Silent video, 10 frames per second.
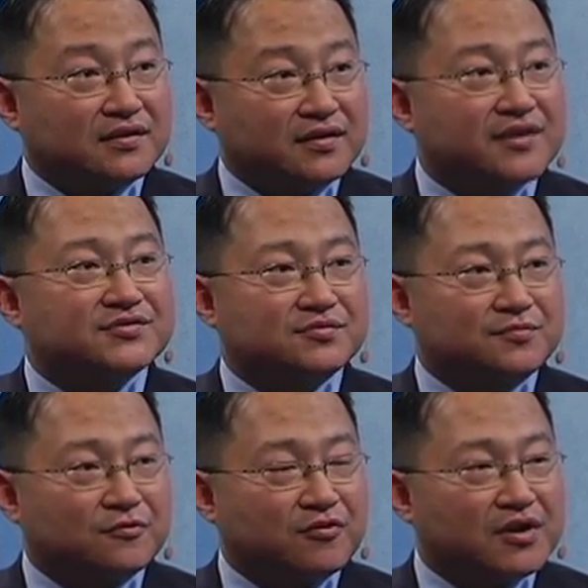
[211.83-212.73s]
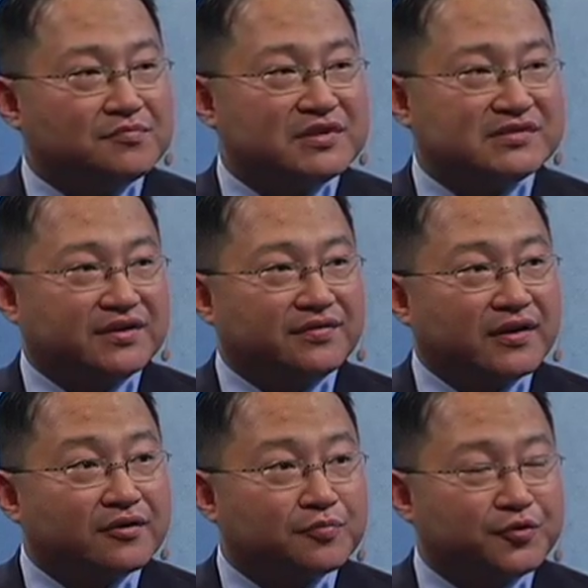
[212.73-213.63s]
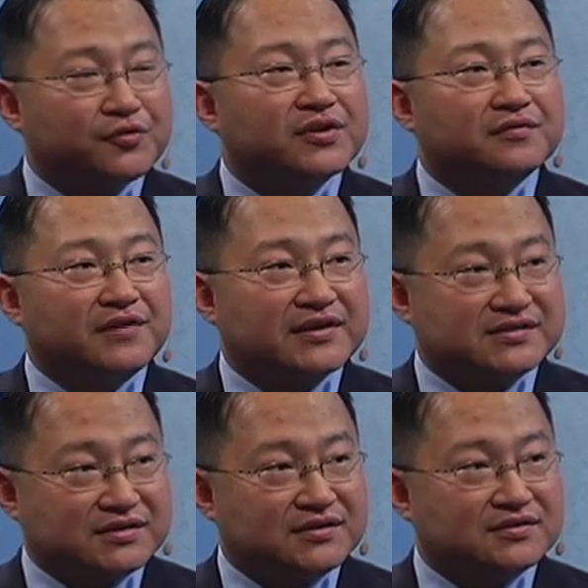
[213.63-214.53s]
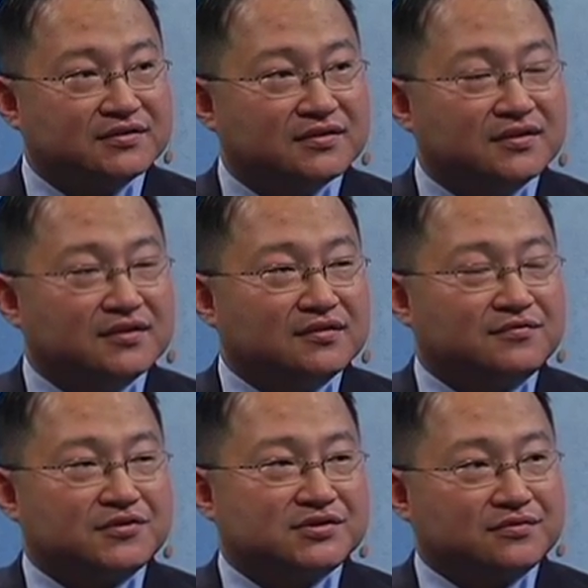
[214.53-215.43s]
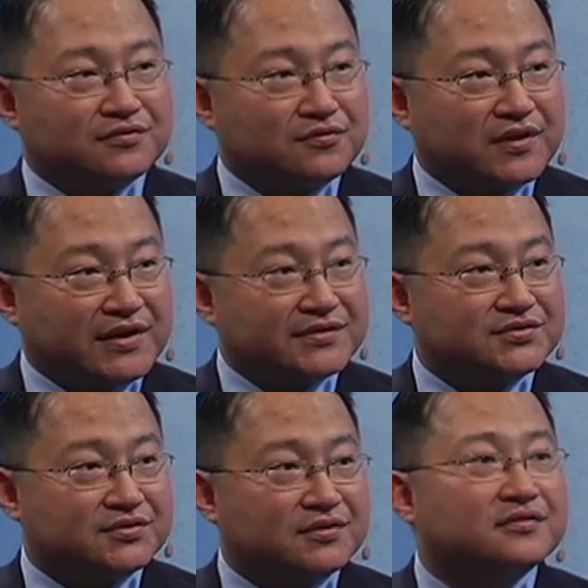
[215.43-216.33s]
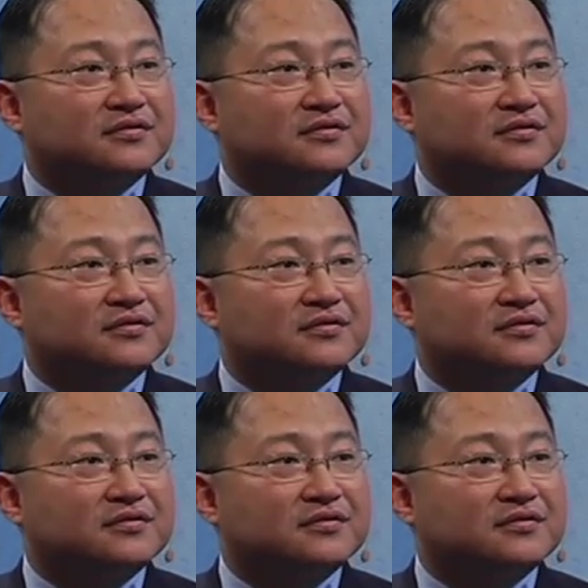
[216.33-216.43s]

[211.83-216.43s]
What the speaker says: cancer program is a therapeutic vaccine for cervical cancer